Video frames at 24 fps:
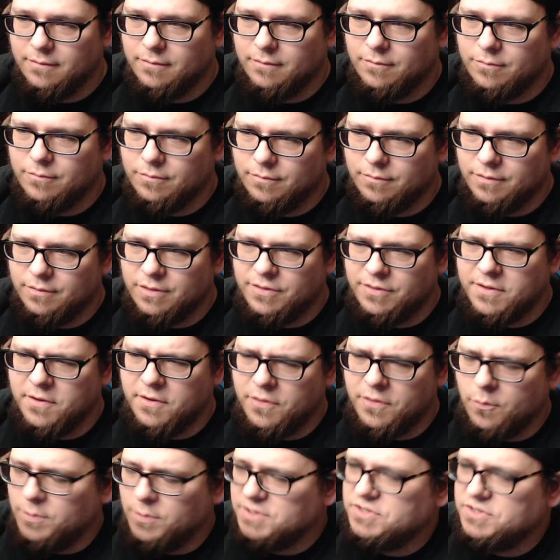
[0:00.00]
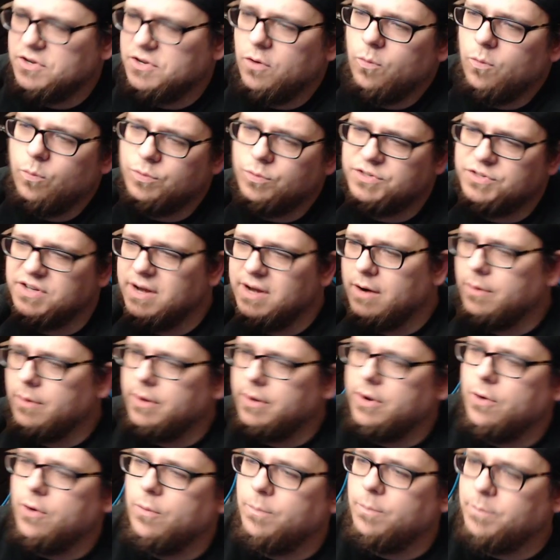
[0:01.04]
there was no
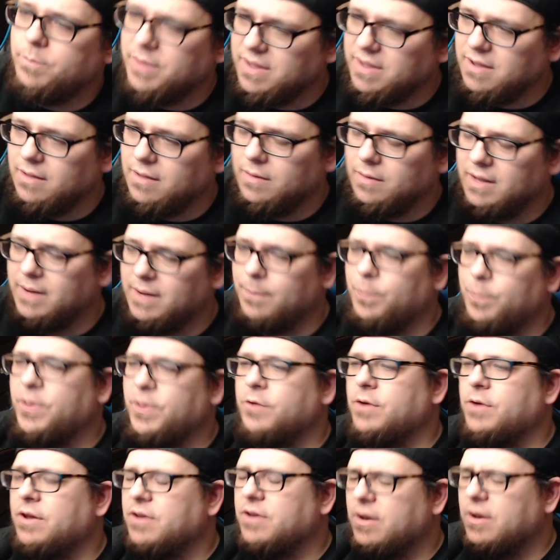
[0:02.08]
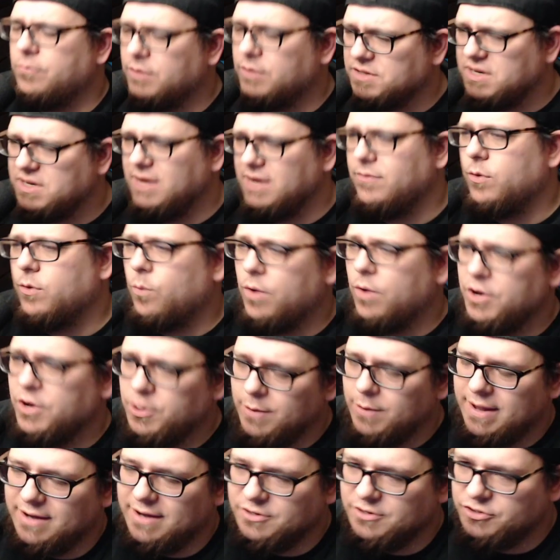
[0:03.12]
scenario B. Like in Resident Evil 1, you
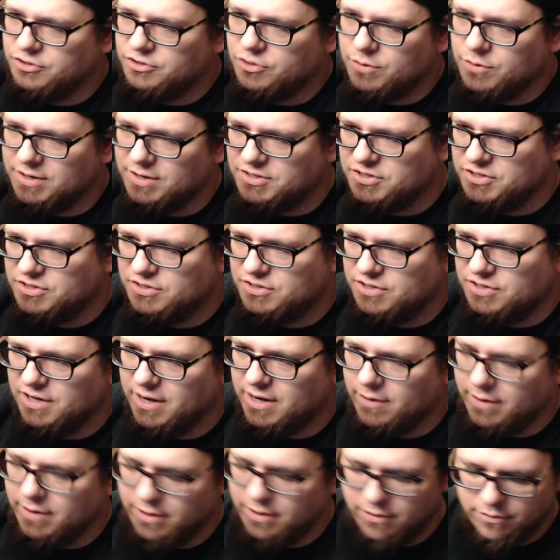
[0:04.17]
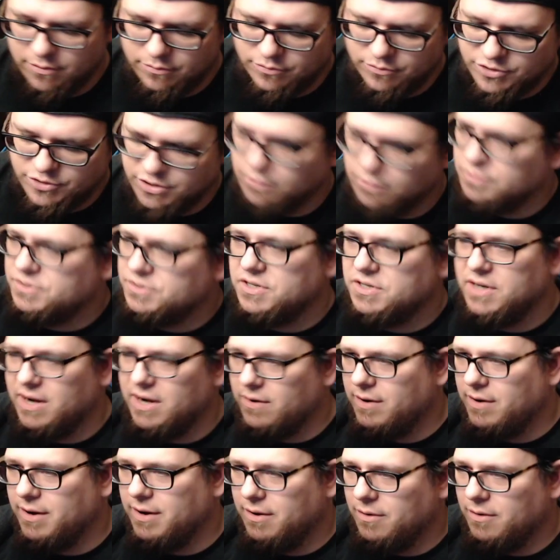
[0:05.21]
had Chris scenario, Jill
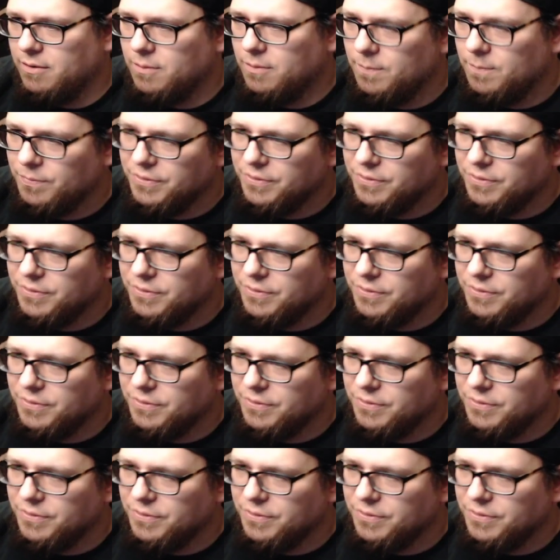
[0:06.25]
scenario.